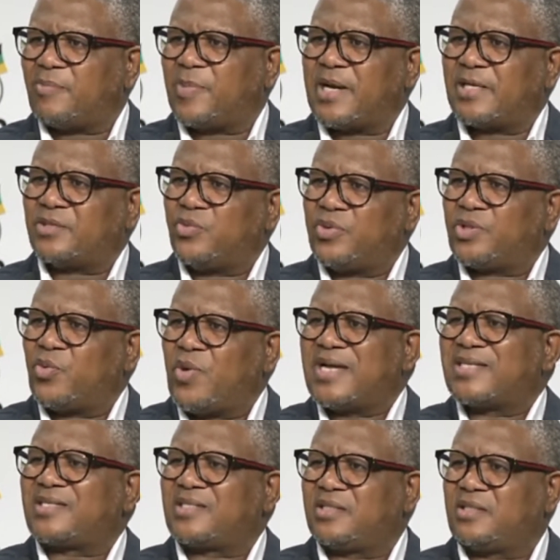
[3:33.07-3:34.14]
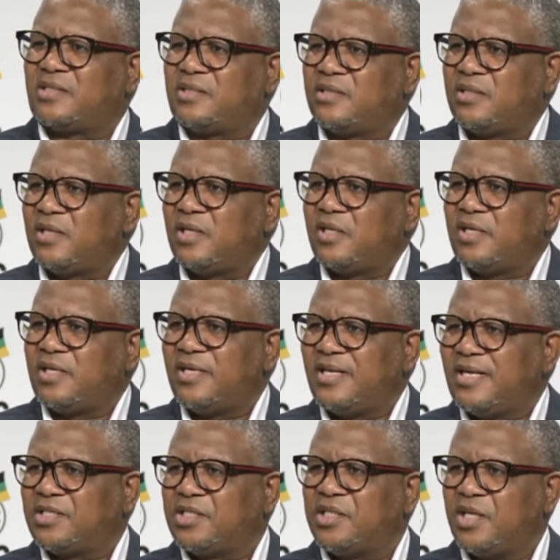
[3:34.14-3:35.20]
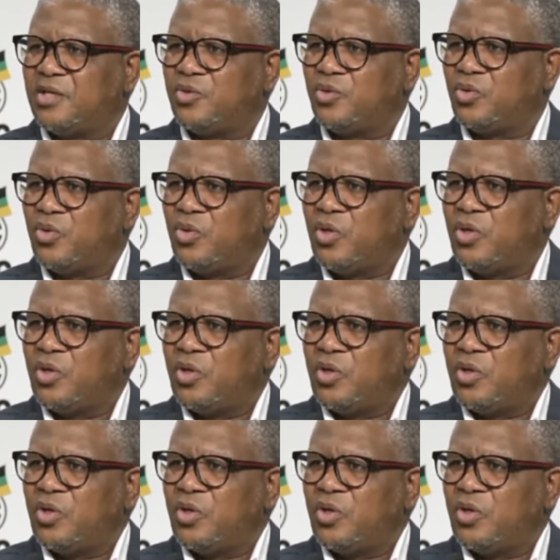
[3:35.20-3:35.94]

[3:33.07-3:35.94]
Party with one seat in the GNU,